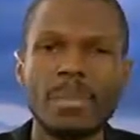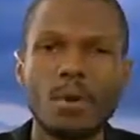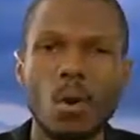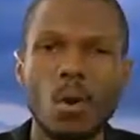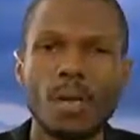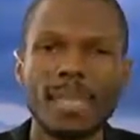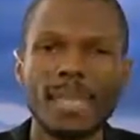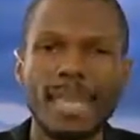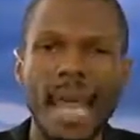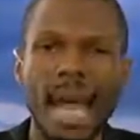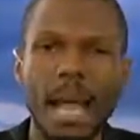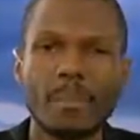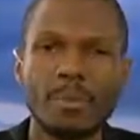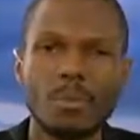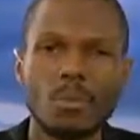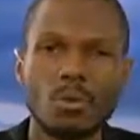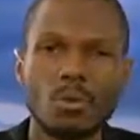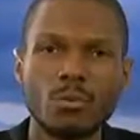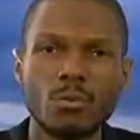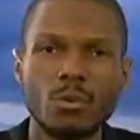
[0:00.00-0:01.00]
it only
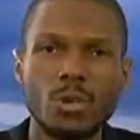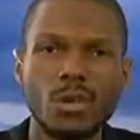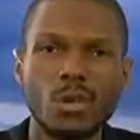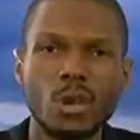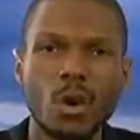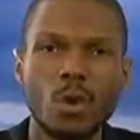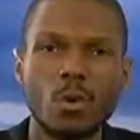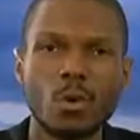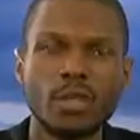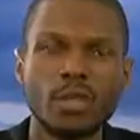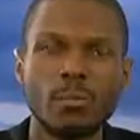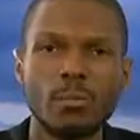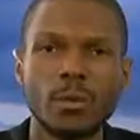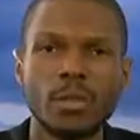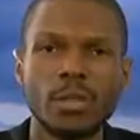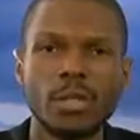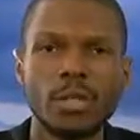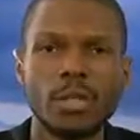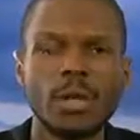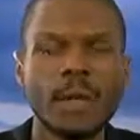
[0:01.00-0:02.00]
happens within your own
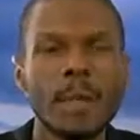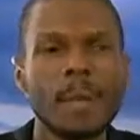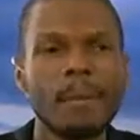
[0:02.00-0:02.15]
community.